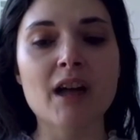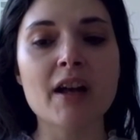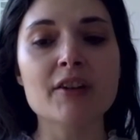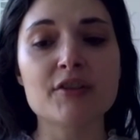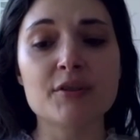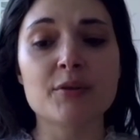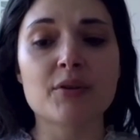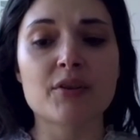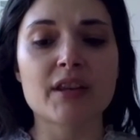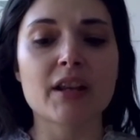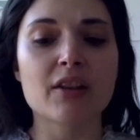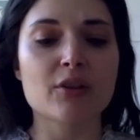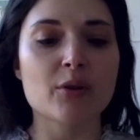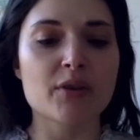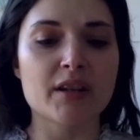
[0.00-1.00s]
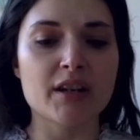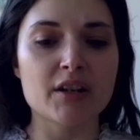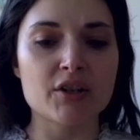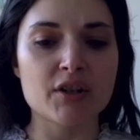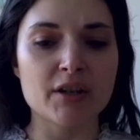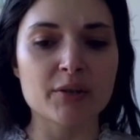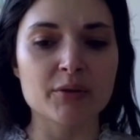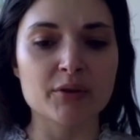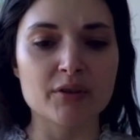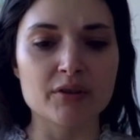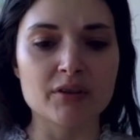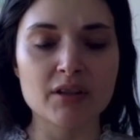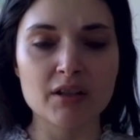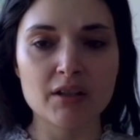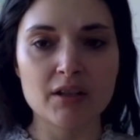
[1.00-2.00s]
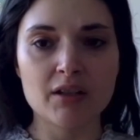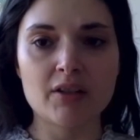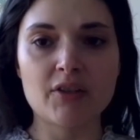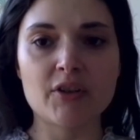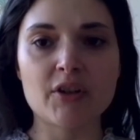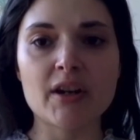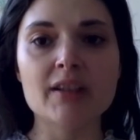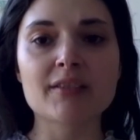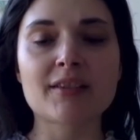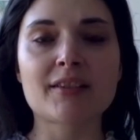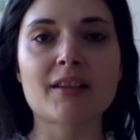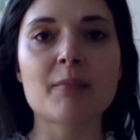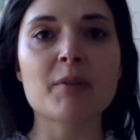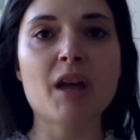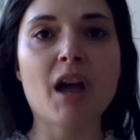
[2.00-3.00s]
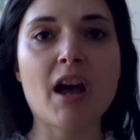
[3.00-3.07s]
I do think, though, that in general, there's some